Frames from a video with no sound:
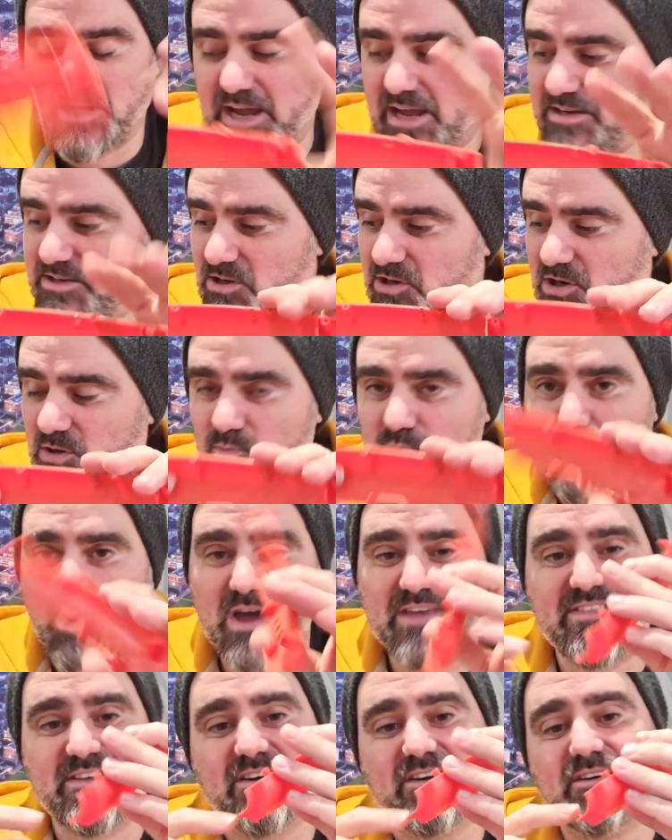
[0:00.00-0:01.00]
And I can
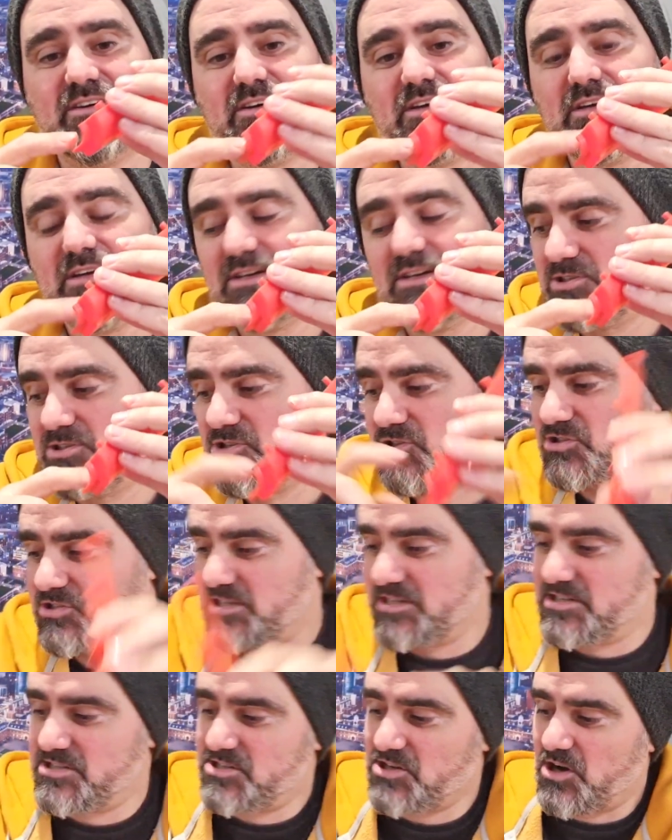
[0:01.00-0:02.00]
weather just
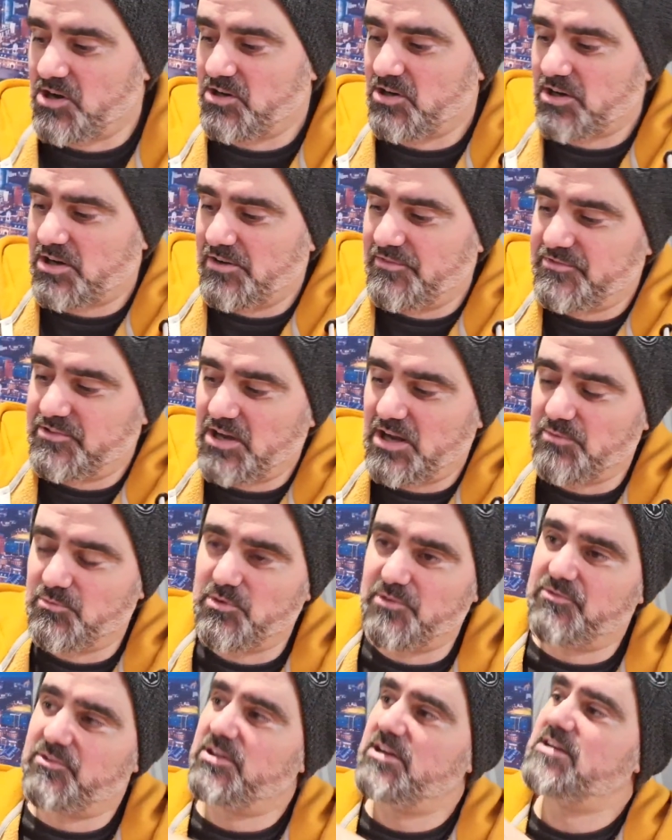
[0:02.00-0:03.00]
inside, like I've done
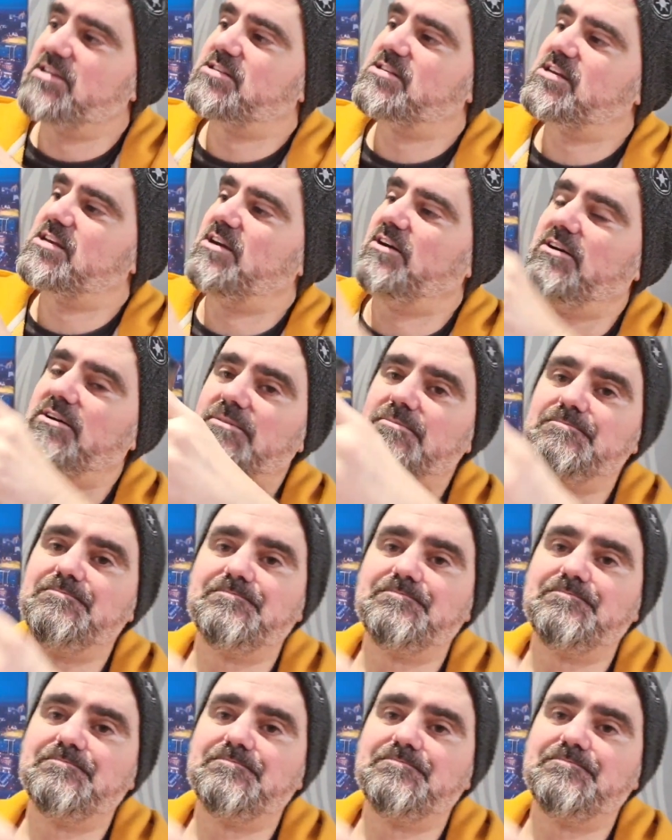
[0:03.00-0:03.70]
with these here.